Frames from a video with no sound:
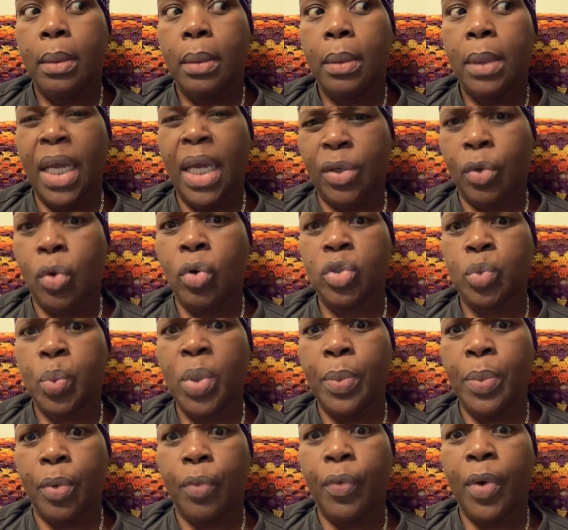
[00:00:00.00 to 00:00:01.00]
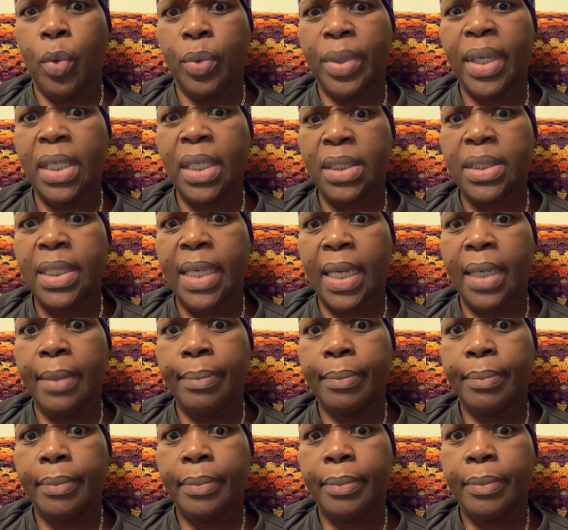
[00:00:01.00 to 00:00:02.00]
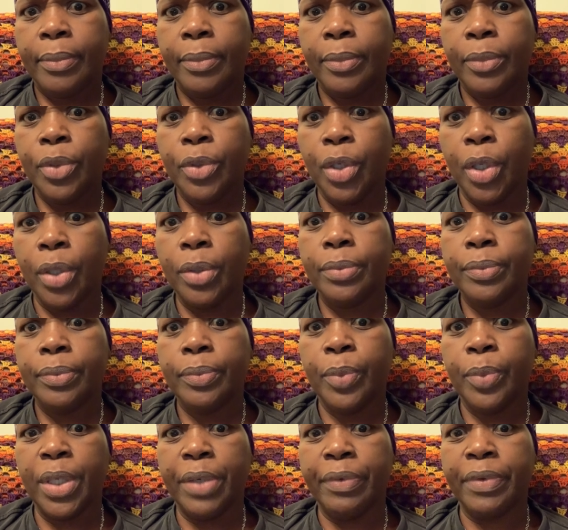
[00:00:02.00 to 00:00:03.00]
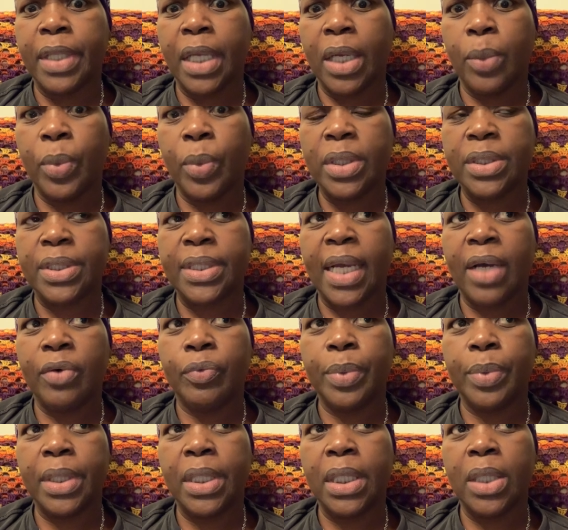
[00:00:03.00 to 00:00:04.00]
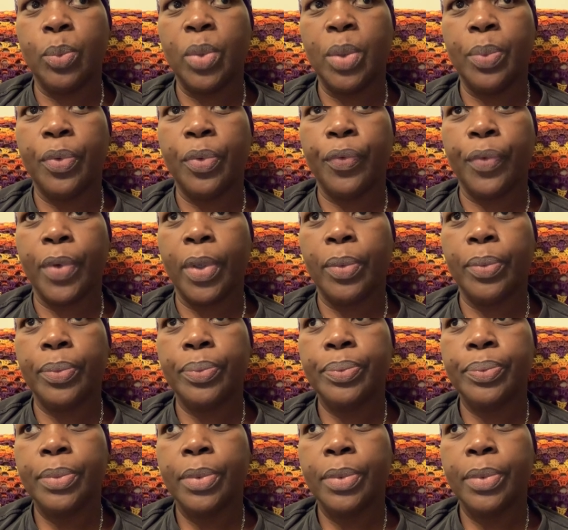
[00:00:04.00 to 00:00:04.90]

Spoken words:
And of course, we were grown at the time. You know, when everything went south with them, we were grown.